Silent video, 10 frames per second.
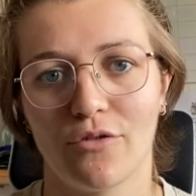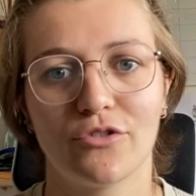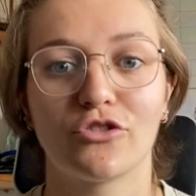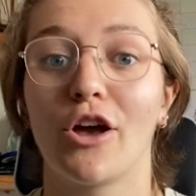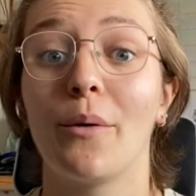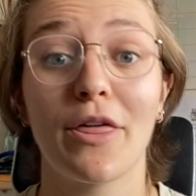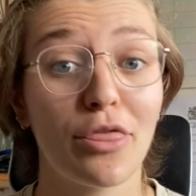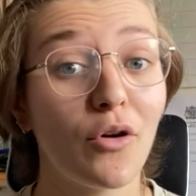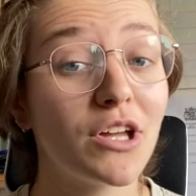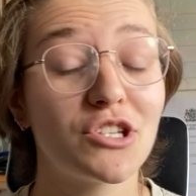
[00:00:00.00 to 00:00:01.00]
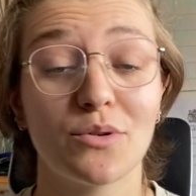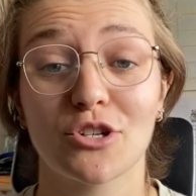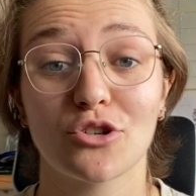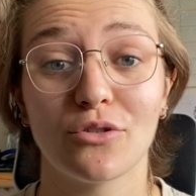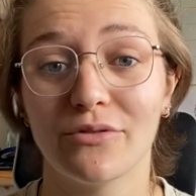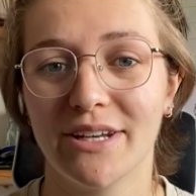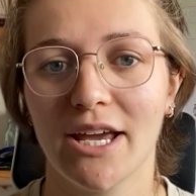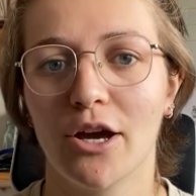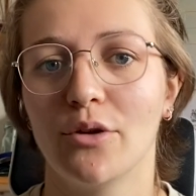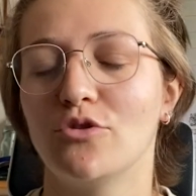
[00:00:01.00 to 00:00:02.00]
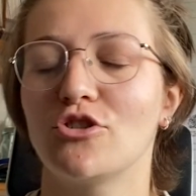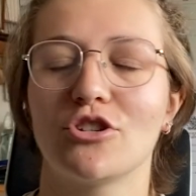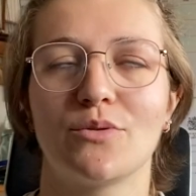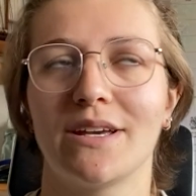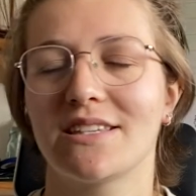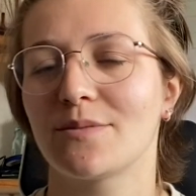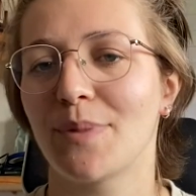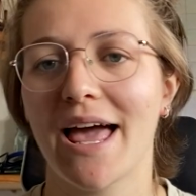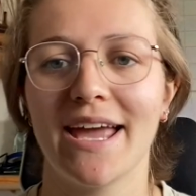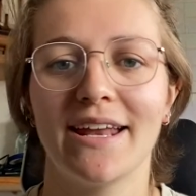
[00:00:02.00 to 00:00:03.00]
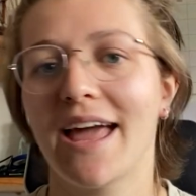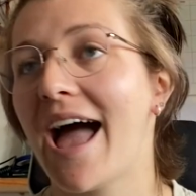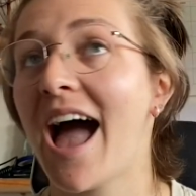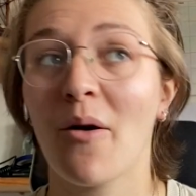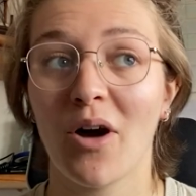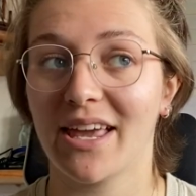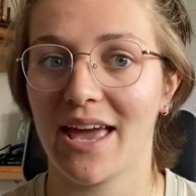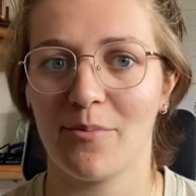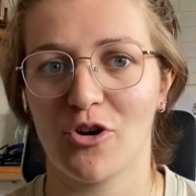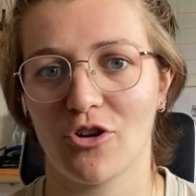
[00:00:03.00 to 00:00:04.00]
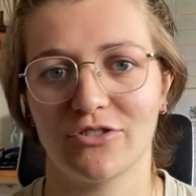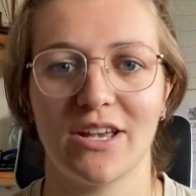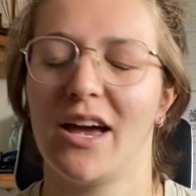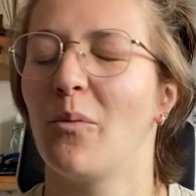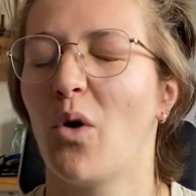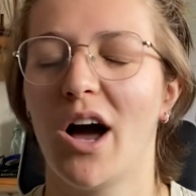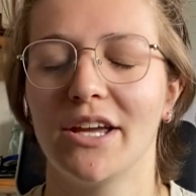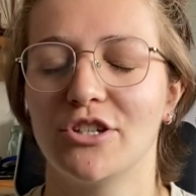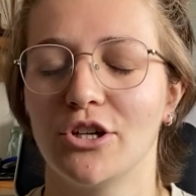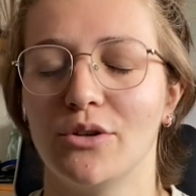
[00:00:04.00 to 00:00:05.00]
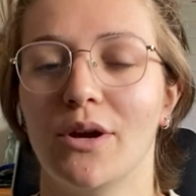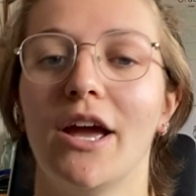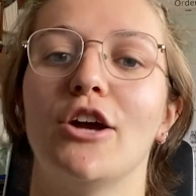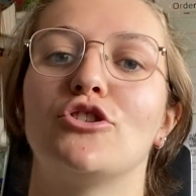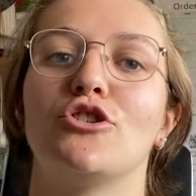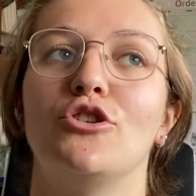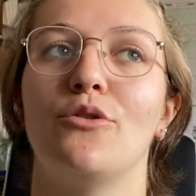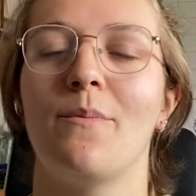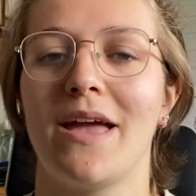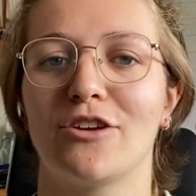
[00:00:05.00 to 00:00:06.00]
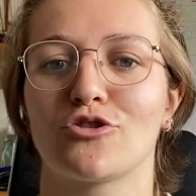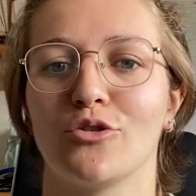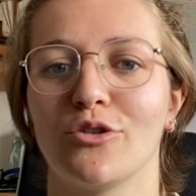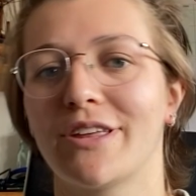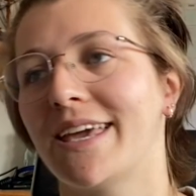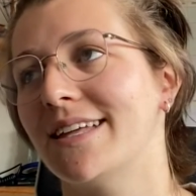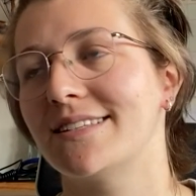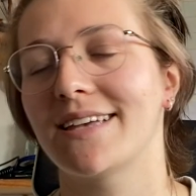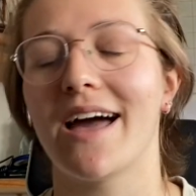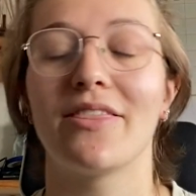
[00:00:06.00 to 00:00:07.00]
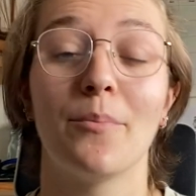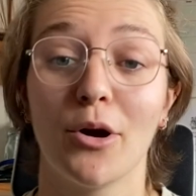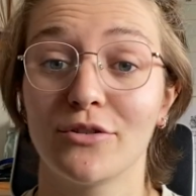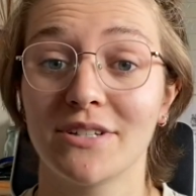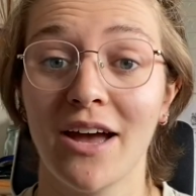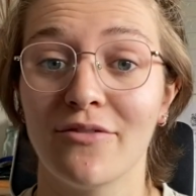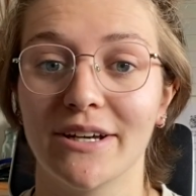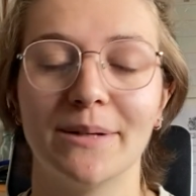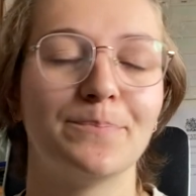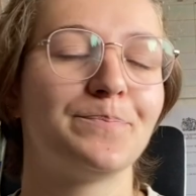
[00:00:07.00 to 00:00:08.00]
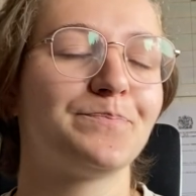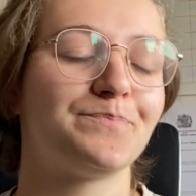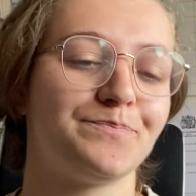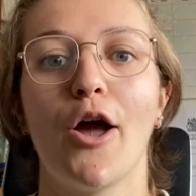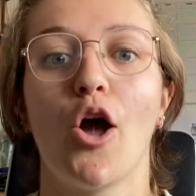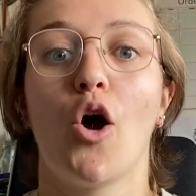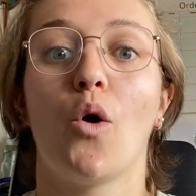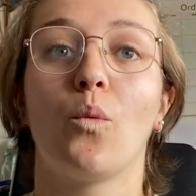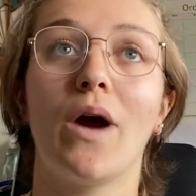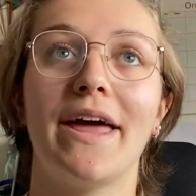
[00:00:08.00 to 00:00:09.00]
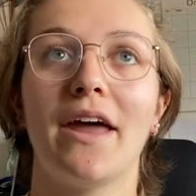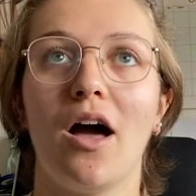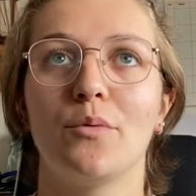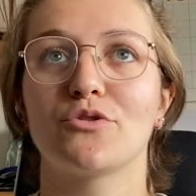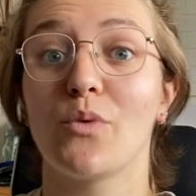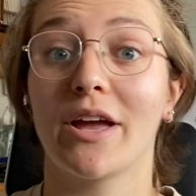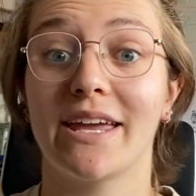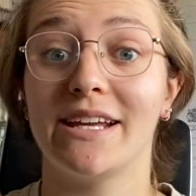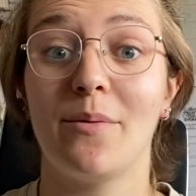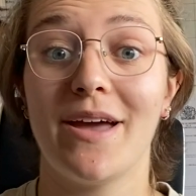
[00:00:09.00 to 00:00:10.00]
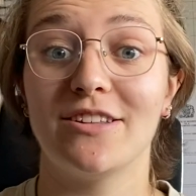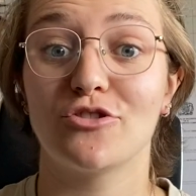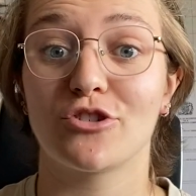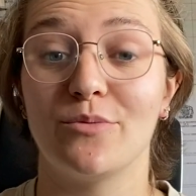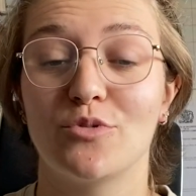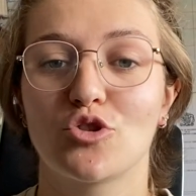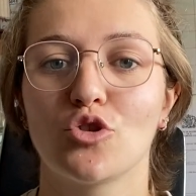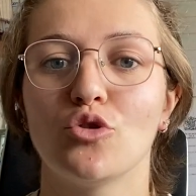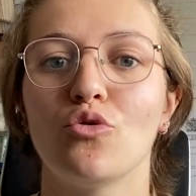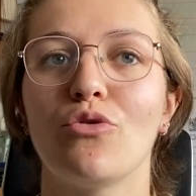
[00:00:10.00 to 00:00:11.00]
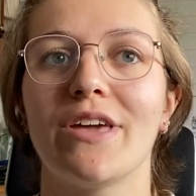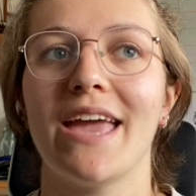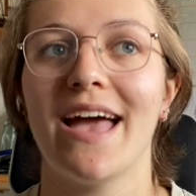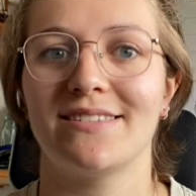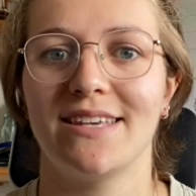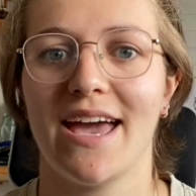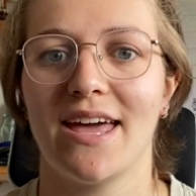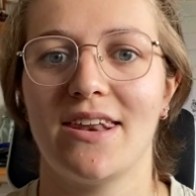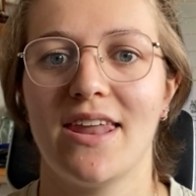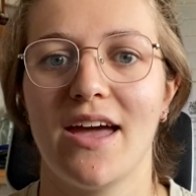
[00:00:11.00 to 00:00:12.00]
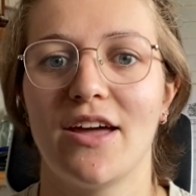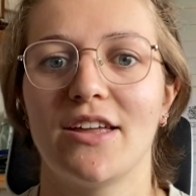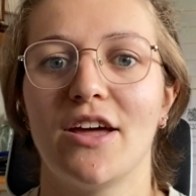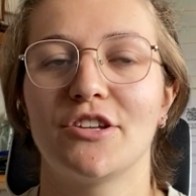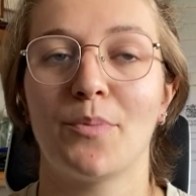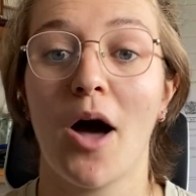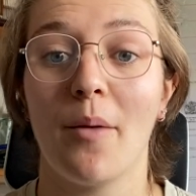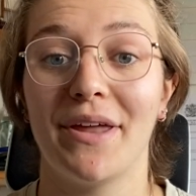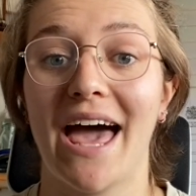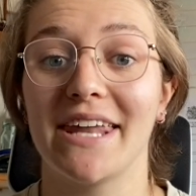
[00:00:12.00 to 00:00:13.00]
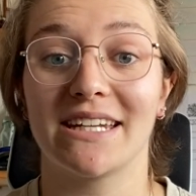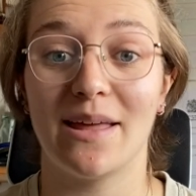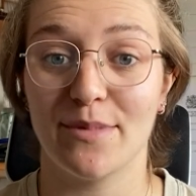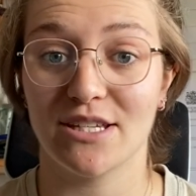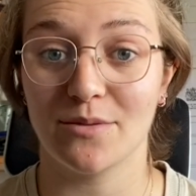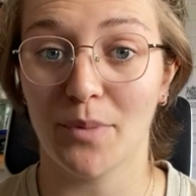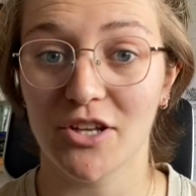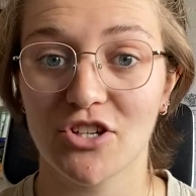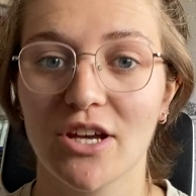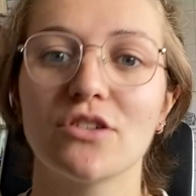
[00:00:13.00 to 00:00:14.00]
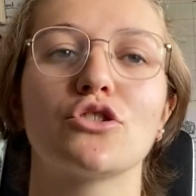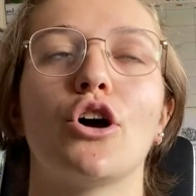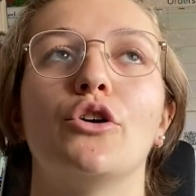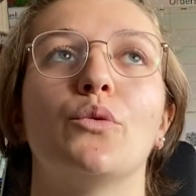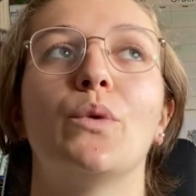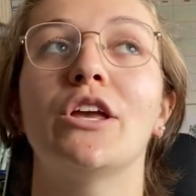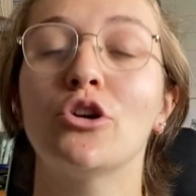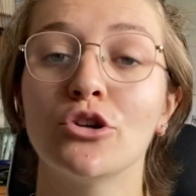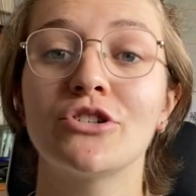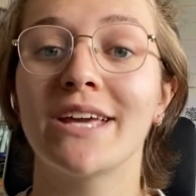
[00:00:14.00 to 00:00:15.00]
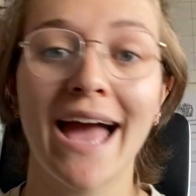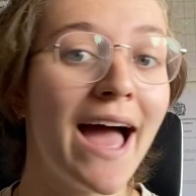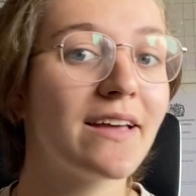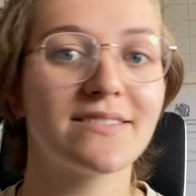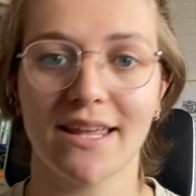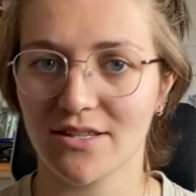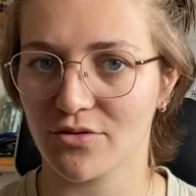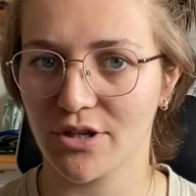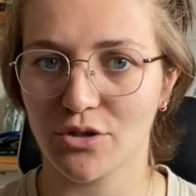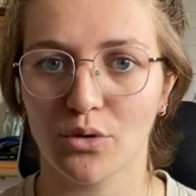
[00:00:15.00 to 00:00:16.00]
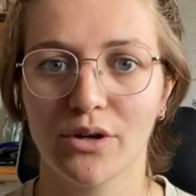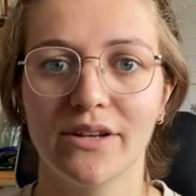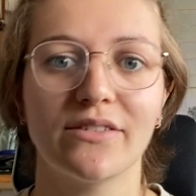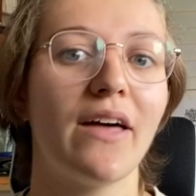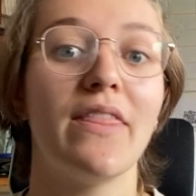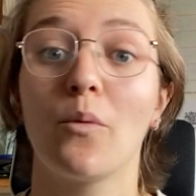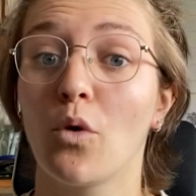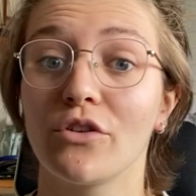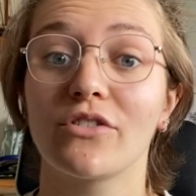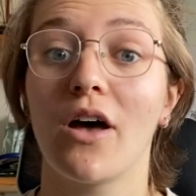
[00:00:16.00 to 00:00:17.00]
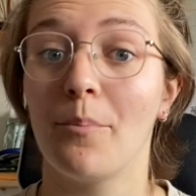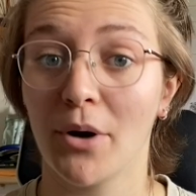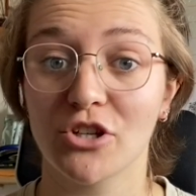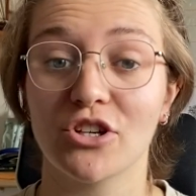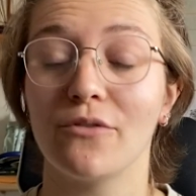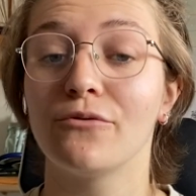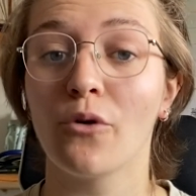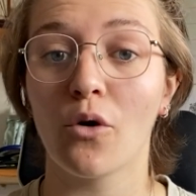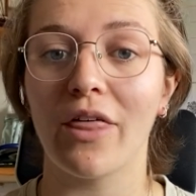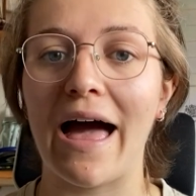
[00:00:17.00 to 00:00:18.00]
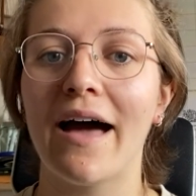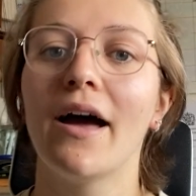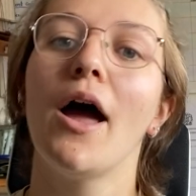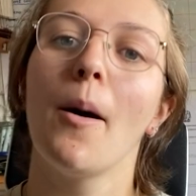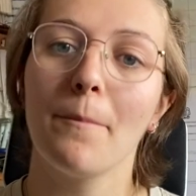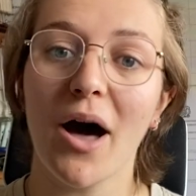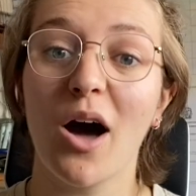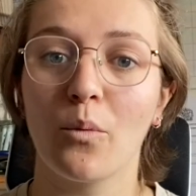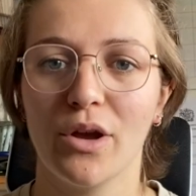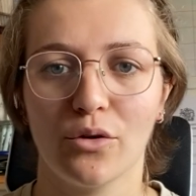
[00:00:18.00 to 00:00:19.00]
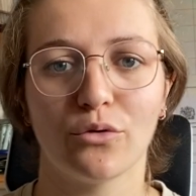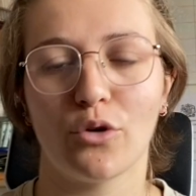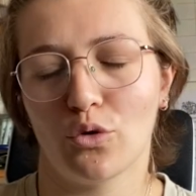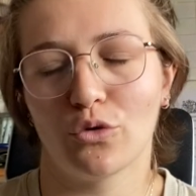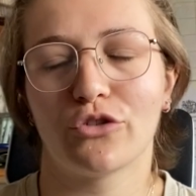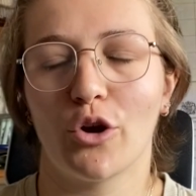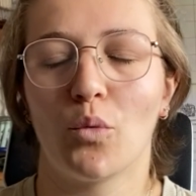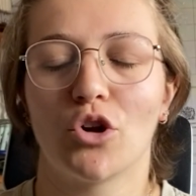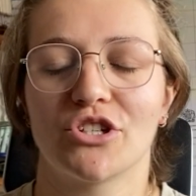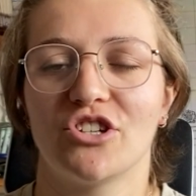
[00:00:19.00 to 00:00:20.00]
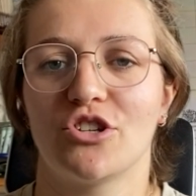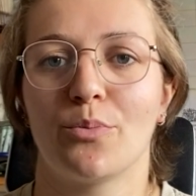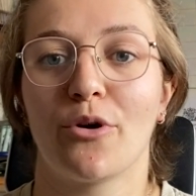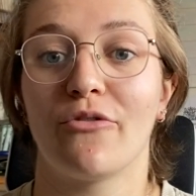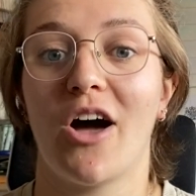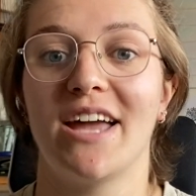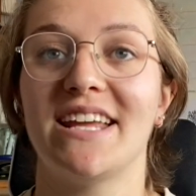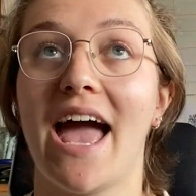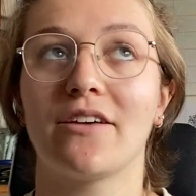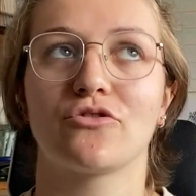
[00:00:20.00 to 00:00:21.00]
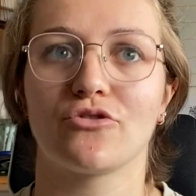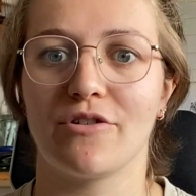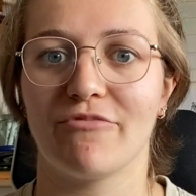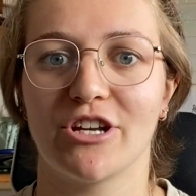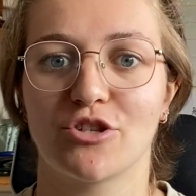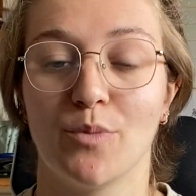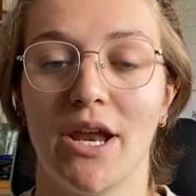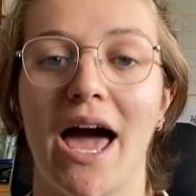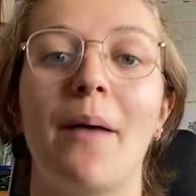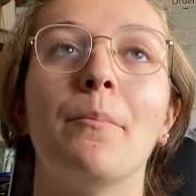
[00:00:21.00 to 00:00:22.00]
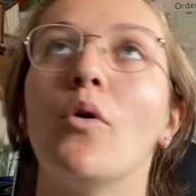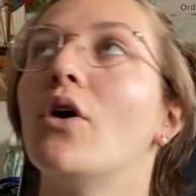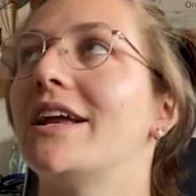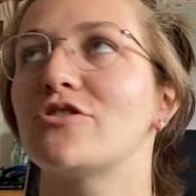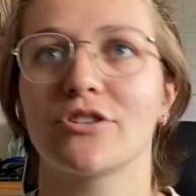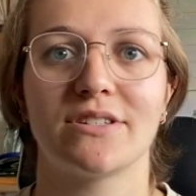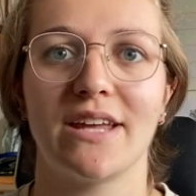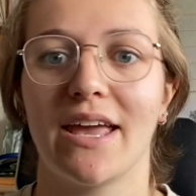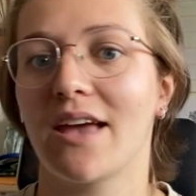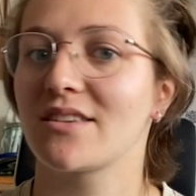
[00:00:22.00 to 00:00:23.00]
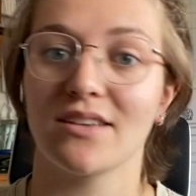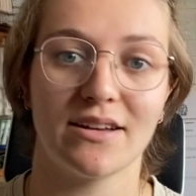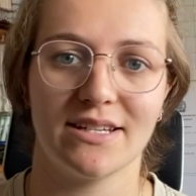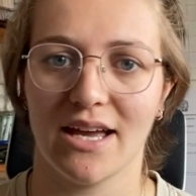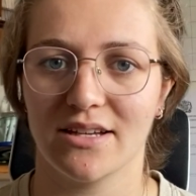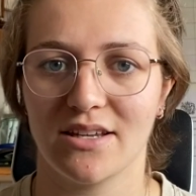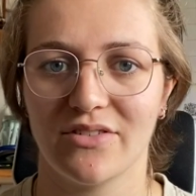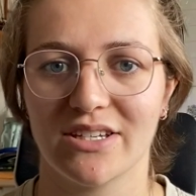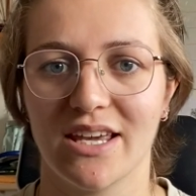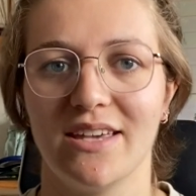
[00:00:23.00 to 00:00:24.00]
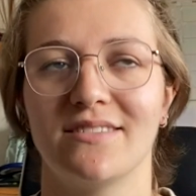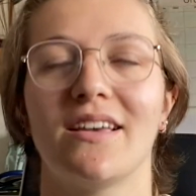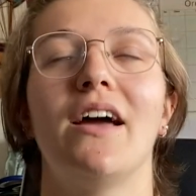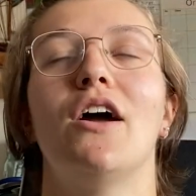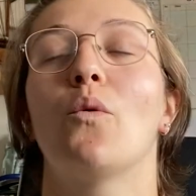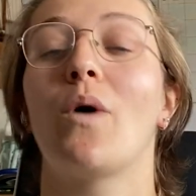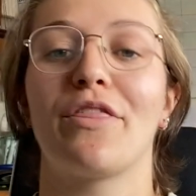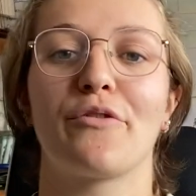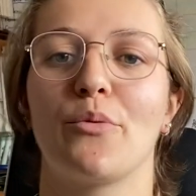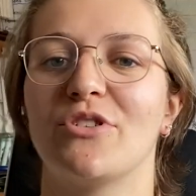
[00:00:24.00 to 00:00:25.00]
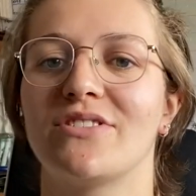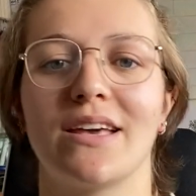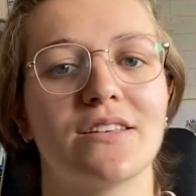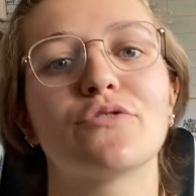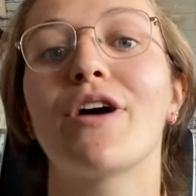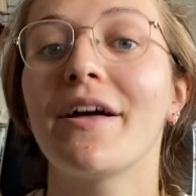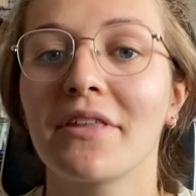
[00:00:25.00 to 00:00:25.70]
So I thought I'd do a short video just to explain how I came across it and what I do to make sure the kids get the most out of it. When I was working in a mainstream school, the SEN department had a limited budget, so we could get sensory toys and there was a budget for that, but we also wanted to provide extra enrichment and more interesting, exciting activities, whether it was things around the